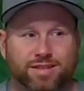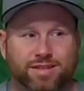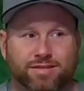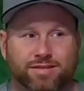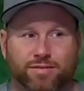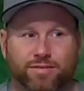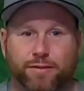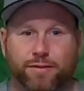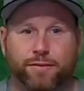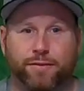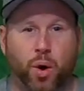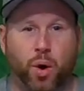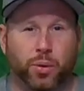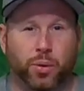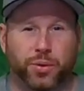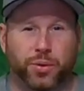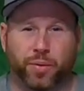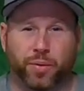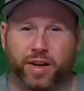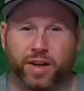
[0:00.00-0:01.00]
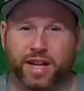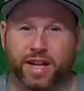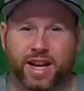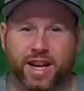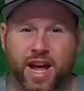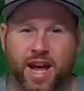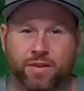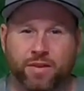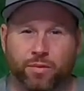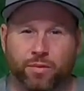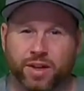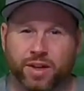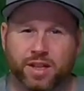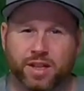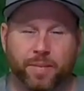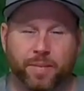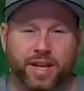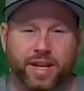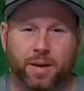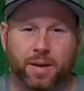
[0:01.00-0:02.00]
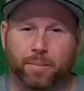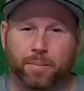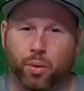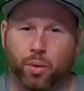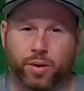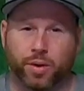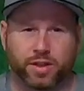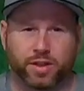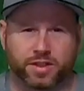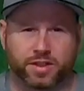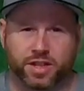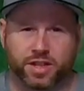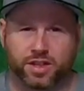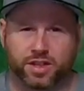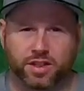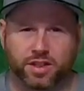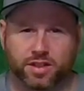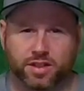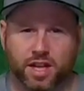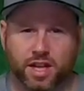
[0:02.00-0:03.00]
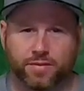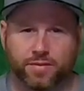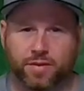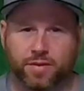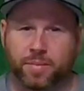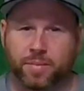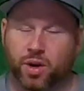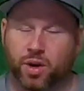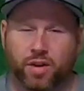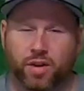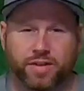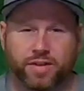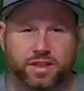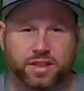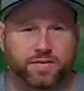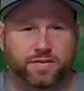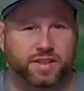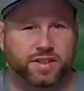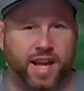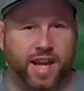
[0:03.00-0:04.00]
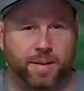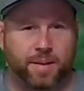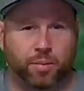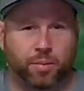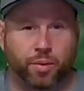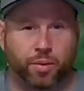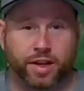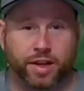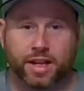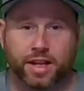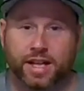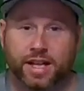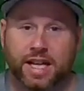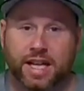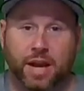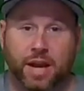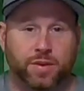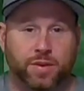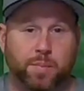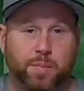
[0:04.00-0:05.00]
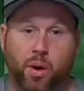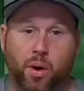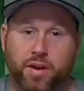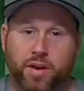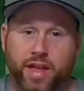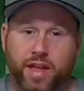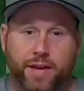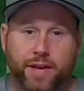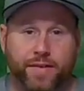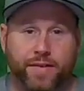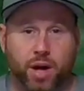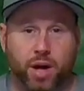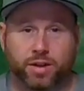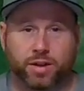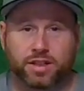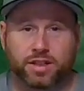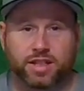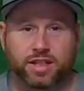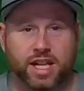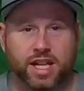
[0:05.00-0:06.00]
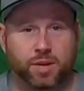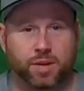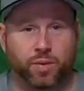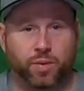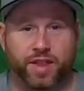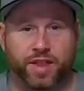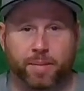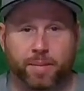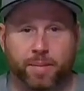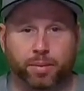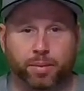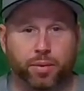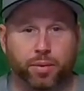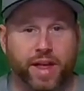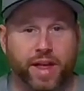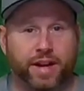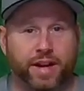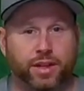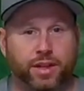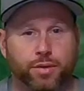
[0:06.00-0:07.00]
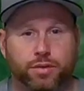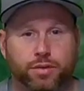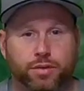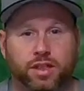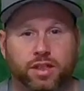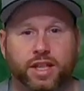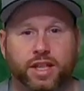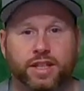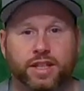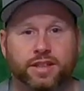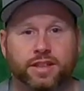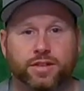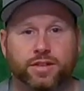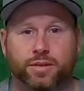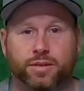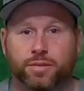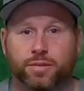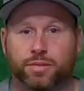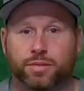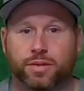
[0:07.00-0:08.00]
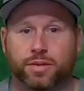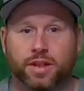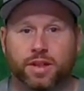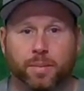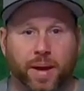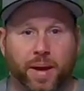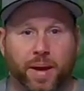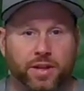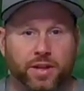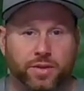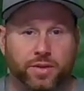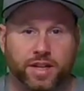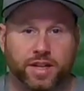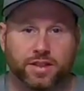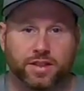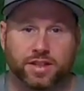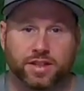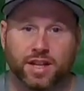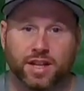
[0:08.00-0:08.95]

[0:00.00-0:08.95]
faltering and really making poor decisions from an offensive standpoint. He was part of that Falcons team when they blew that huge lead to the Patriots.